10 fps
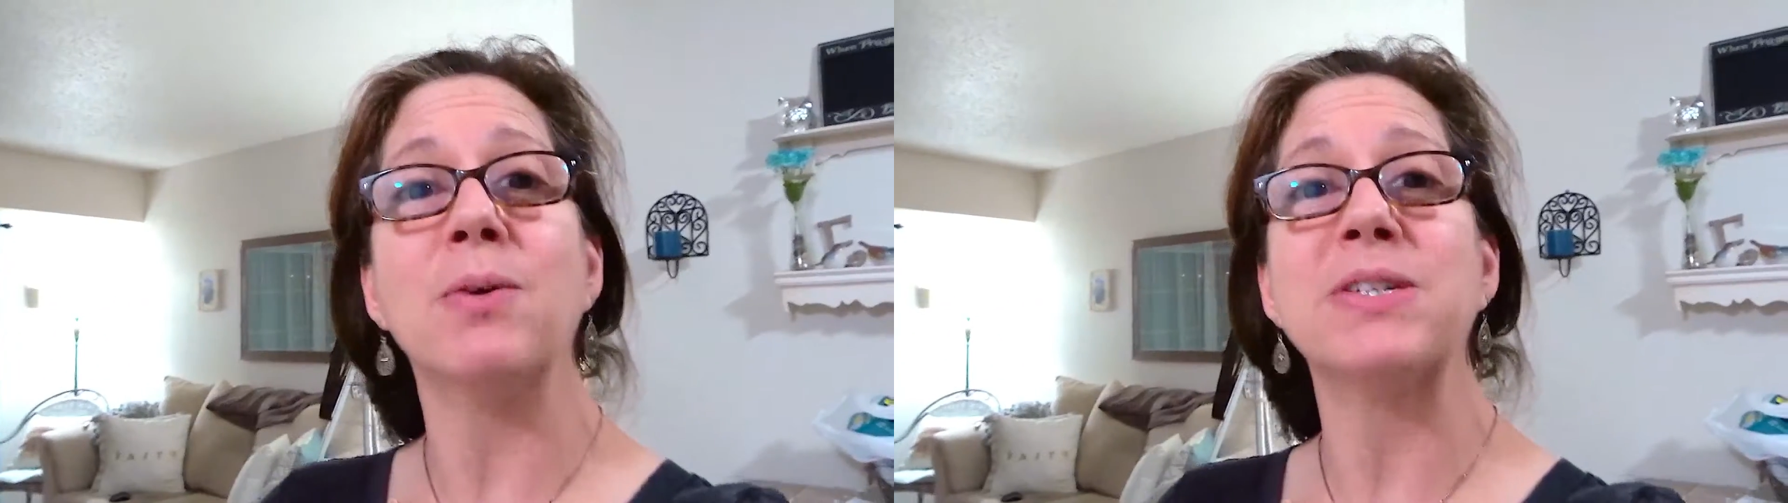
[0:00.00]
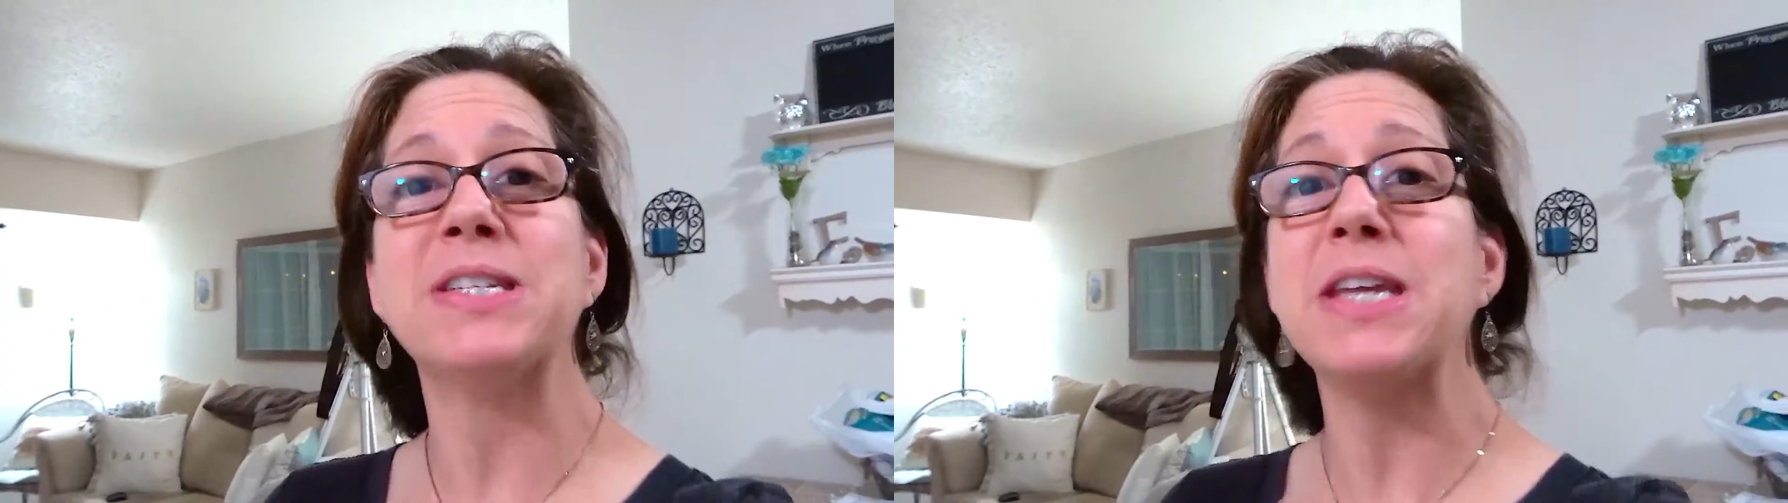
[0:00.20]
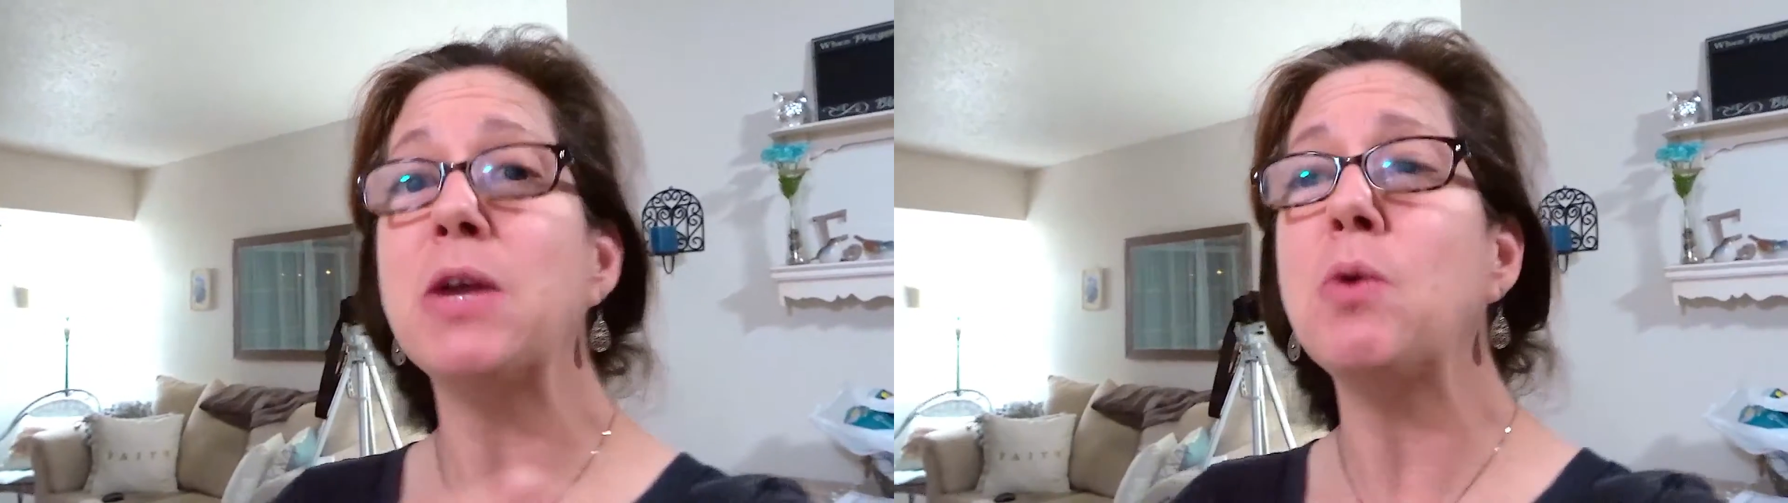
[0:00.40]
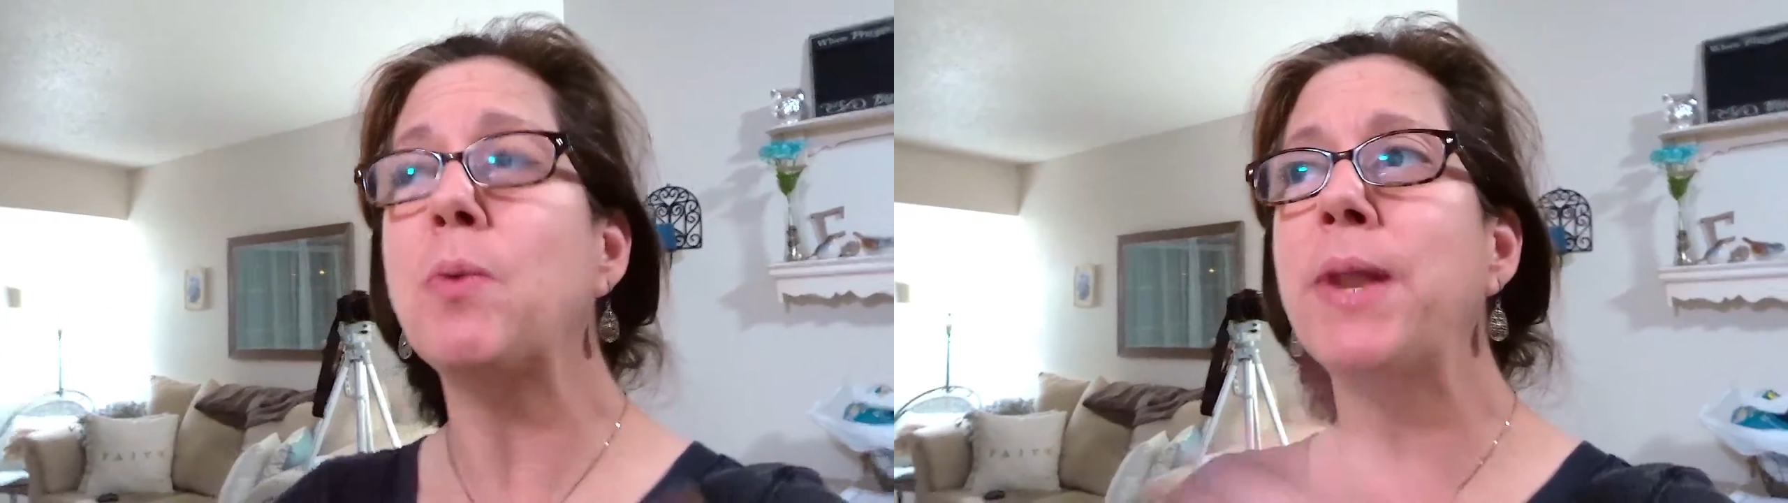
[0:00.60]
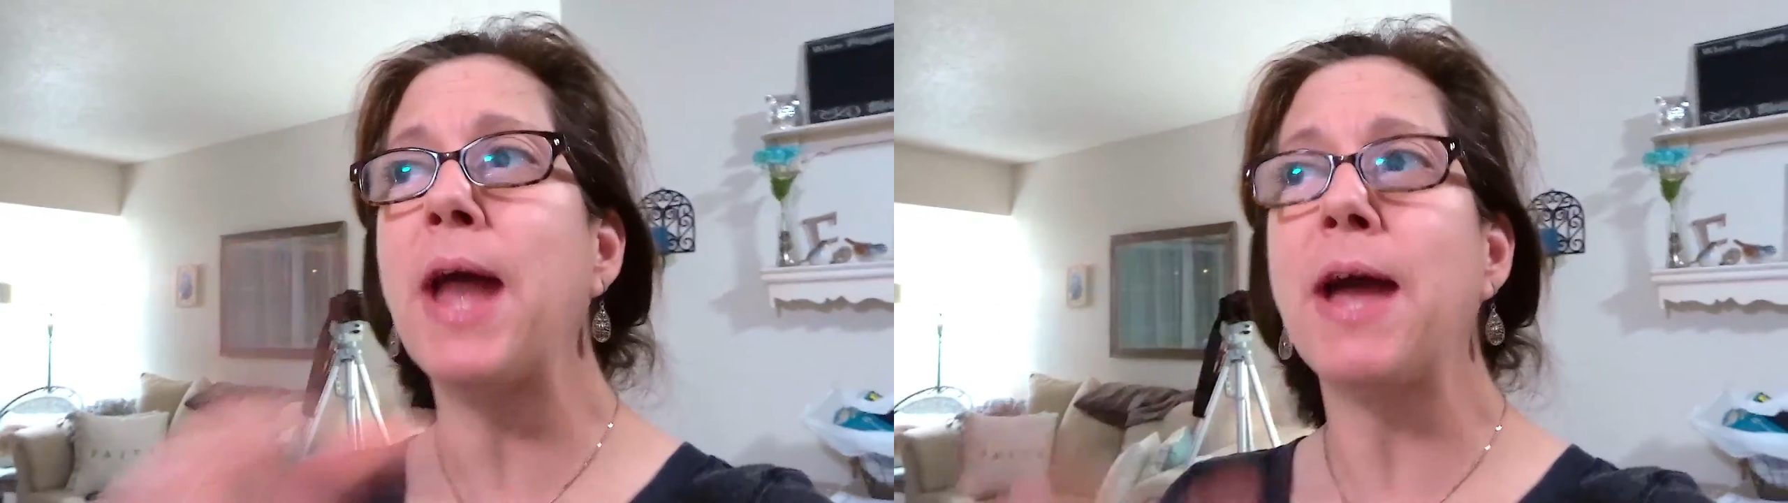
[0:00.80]
will see you
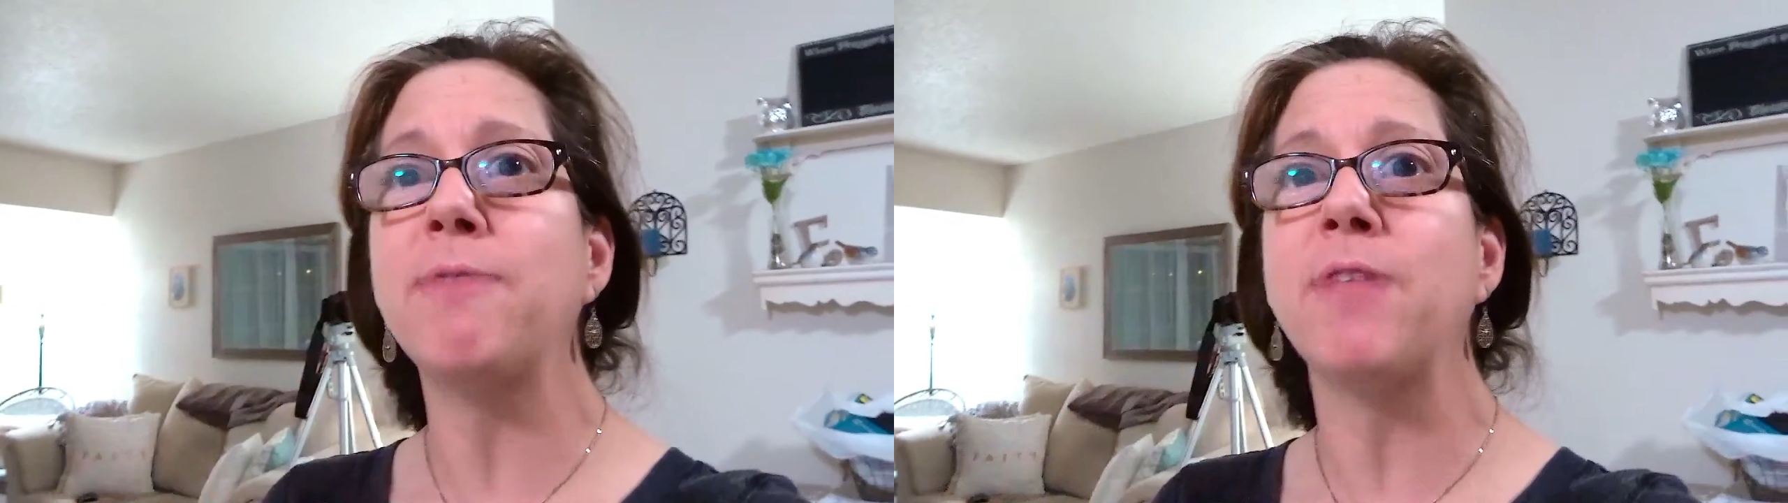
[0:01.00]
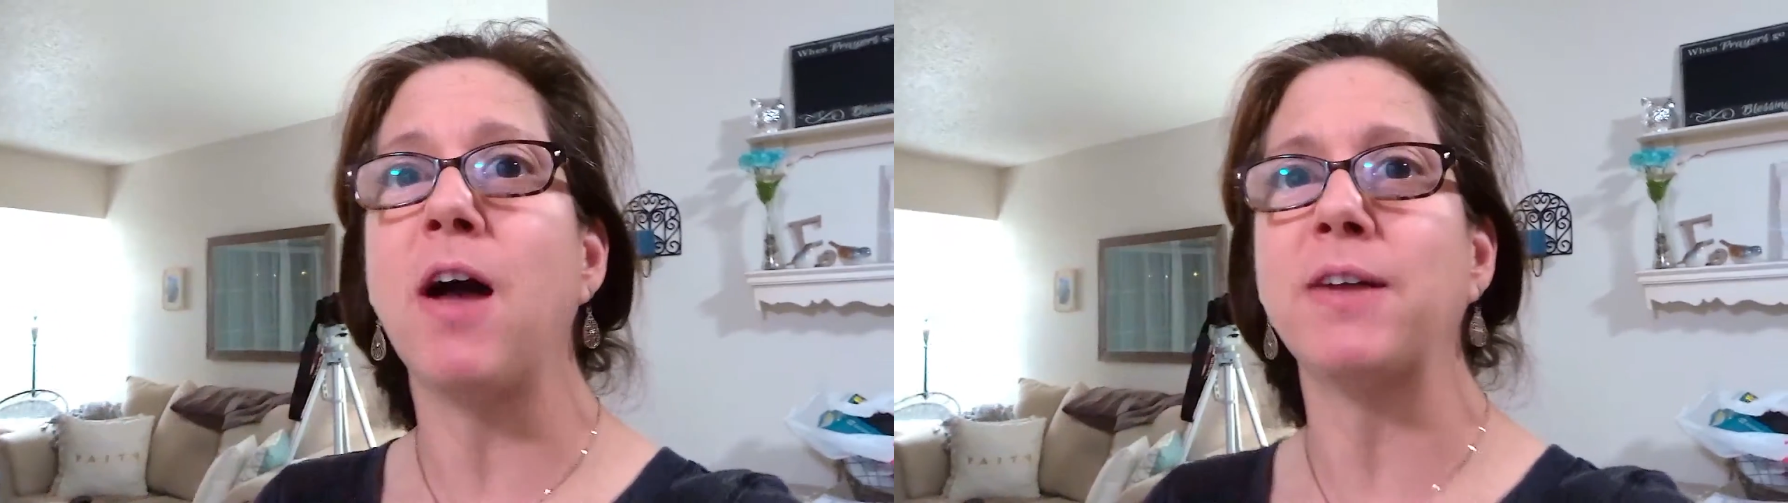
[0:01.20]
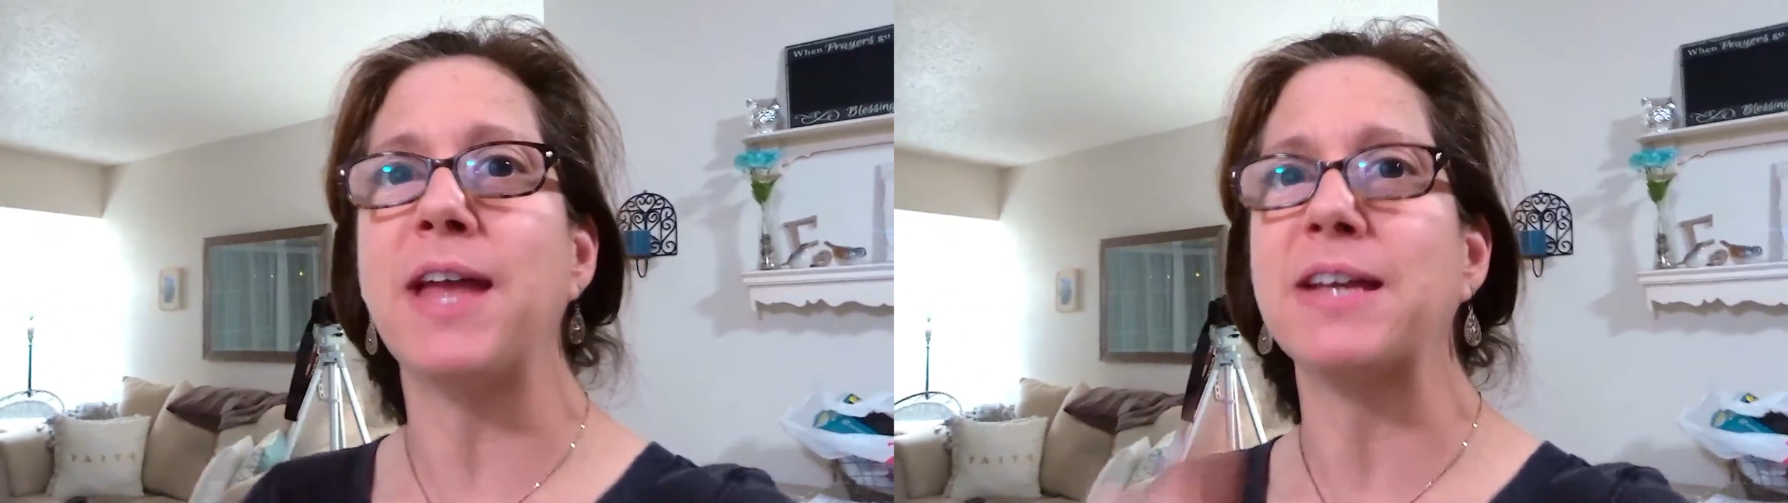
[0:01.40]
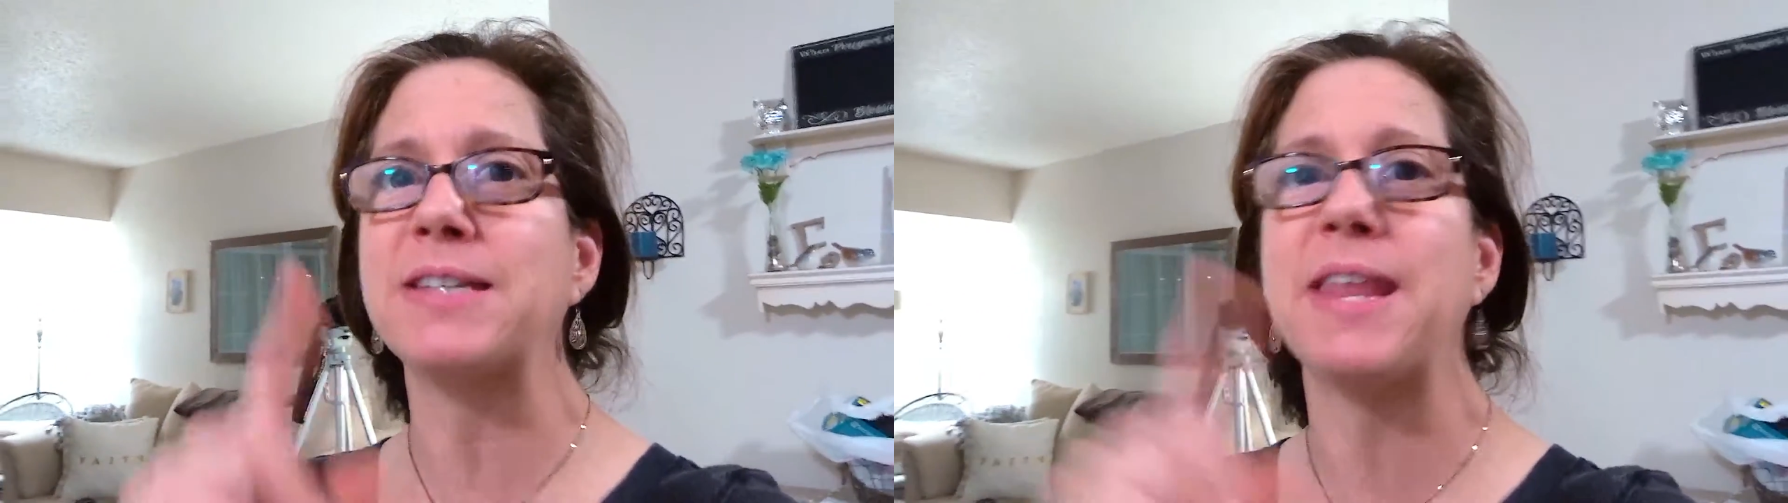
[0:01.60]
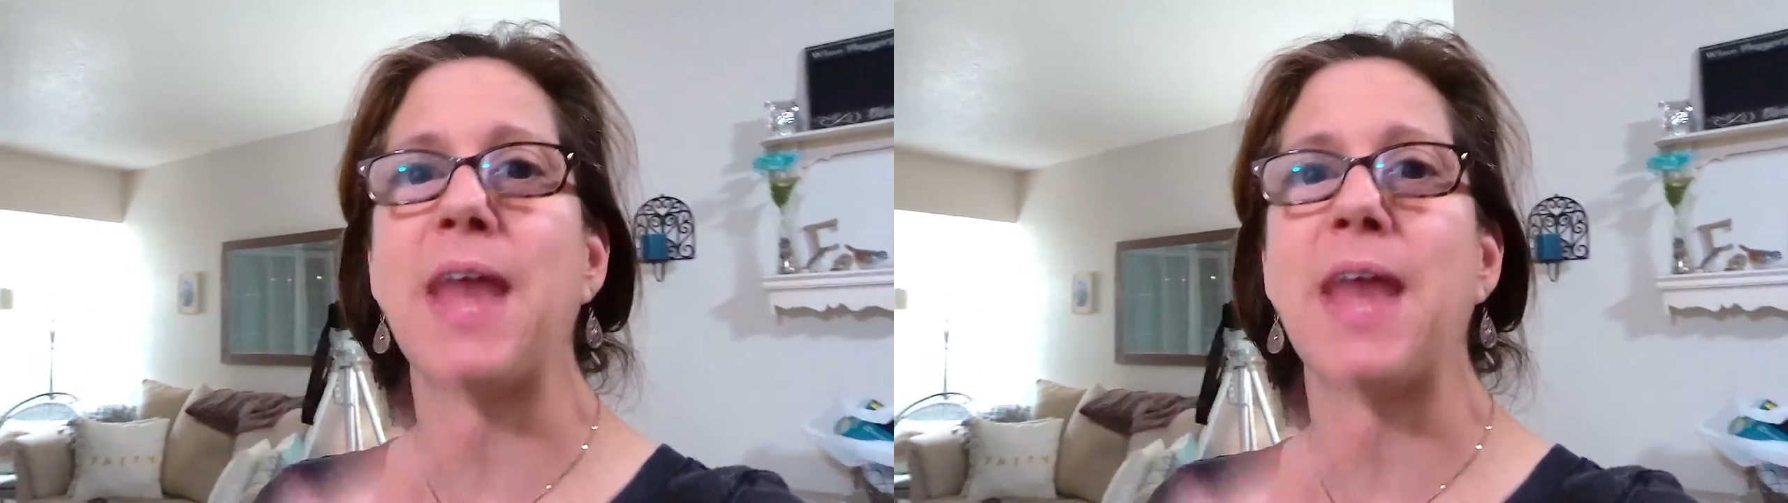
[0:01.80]
when I vlog next,